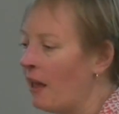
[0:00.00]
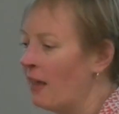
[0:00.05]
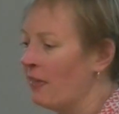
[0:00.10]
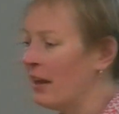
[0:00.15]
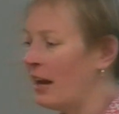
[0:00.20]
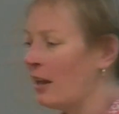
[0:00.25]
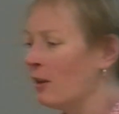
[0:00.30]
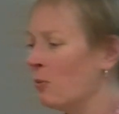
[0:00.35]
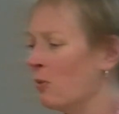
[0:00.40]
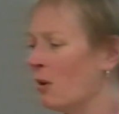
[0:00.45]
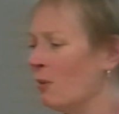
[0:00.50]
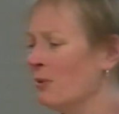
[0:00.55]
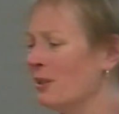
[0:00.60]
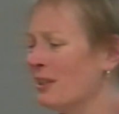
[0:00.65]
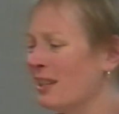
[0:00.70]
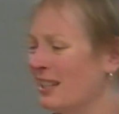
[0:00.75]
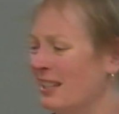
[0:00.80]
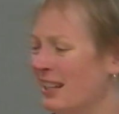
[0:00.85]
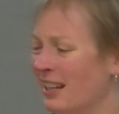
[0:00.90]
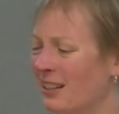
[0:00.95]
The other problem
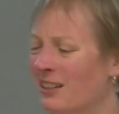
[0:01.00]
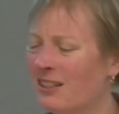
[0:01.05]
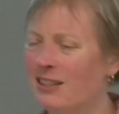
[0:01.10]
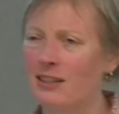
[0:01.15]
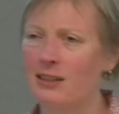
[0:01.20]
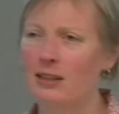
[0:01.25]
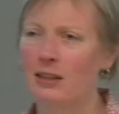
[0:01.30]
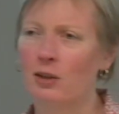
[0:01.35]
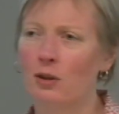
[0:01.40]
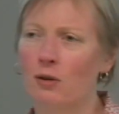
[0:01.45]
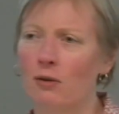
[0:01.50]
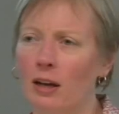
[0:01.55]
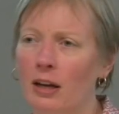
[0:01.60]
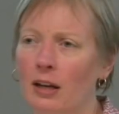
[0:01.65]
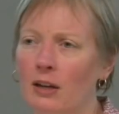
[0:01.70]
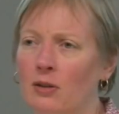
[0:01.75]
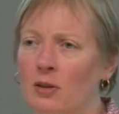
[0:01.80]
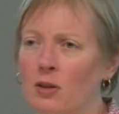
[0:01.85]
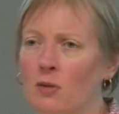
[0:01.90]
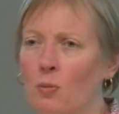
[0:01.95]
is they tend to
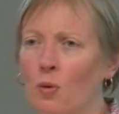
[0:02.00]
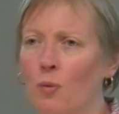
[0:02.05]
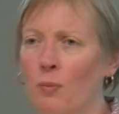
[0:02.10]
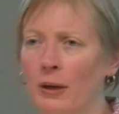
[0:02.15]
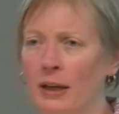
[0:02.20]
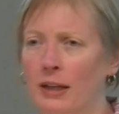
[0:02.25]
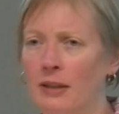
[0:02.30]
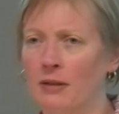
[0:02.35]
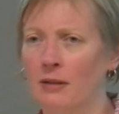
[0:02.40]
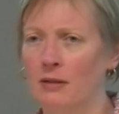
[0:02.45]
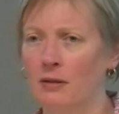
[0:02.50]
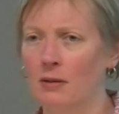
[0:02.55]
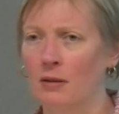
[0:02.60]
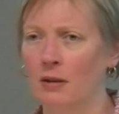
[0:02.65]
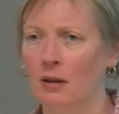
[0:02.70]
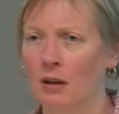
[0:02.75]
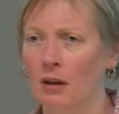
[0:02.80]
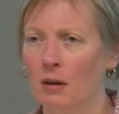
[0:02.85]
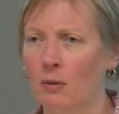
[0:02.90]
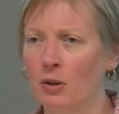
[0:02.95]
disintegrate into small pieces,
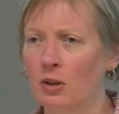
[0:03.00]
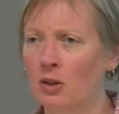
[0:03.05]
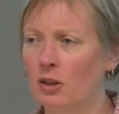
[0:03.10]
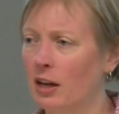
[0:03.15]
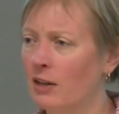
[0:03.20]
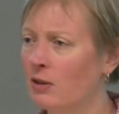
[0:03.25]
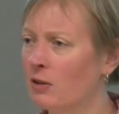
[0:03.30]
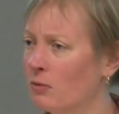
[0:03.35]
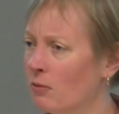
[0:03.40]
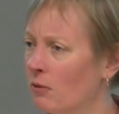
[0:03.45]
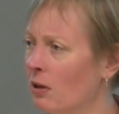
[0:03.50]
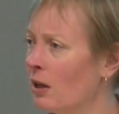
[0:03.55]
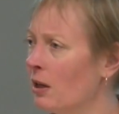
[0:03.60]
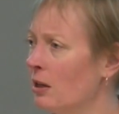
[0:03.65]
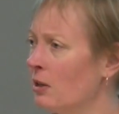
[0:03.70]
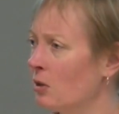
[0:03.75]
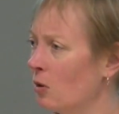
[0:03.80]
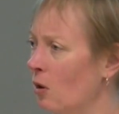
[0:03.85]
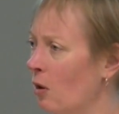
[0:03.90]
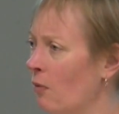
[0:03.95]
which doesn't
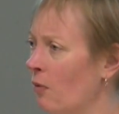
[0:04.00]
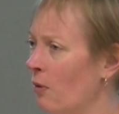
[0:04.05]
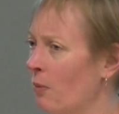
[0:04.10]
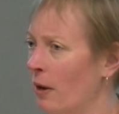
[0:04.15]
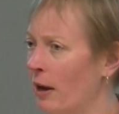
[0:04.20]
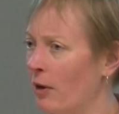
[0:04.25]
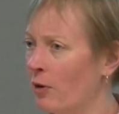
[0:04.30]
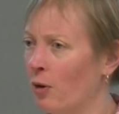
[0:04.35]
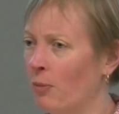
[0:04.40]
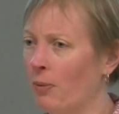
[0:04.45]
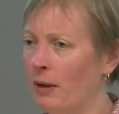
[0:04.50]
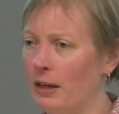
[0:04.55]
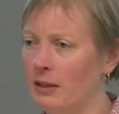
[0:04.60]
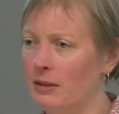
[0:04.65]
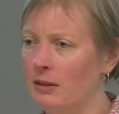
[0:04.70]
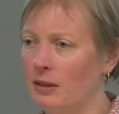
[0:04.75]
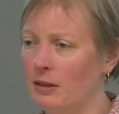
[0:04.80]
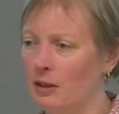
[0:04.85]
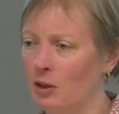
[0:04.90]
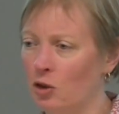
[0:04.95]
really solve the
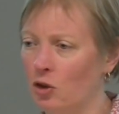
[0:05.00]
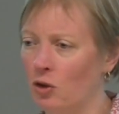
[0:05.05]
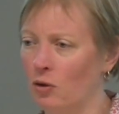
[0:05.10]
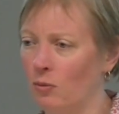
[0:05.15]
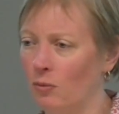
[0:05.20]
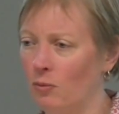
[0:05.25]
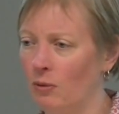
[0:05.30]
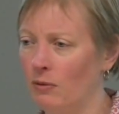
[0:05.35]
microplastics issue.